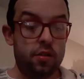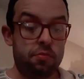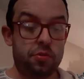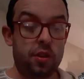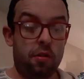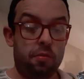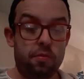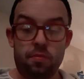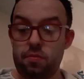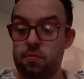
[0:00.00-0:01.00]
So,
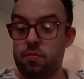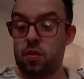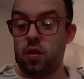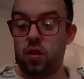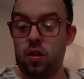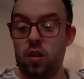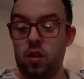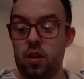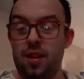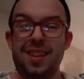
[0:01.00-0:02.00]

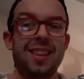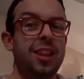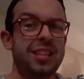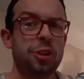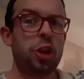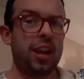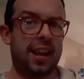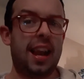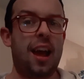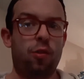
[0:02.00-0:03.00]
let's look at
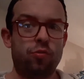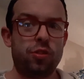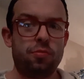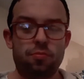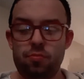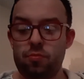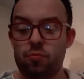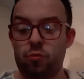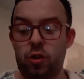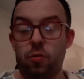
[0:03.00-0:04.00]
cloud.
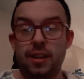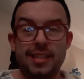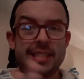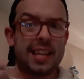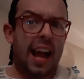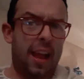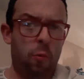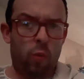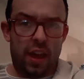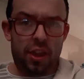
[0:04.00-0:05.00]
Would it go in sky
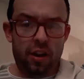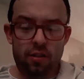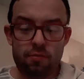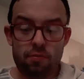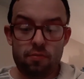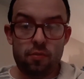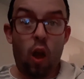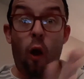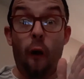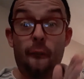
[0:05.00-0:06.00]
and weather,
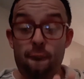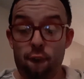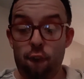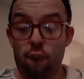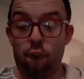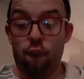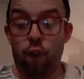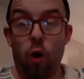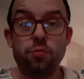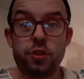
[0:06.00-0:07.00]

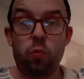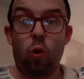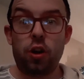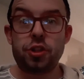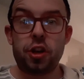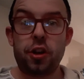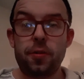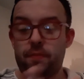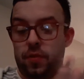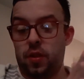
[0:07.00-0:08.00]
forms of water,
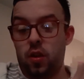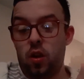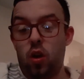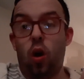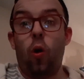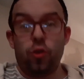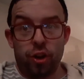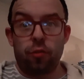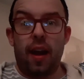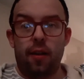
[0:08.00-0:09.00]
or the
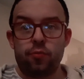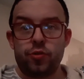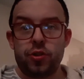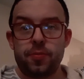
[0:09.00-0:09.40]
ground?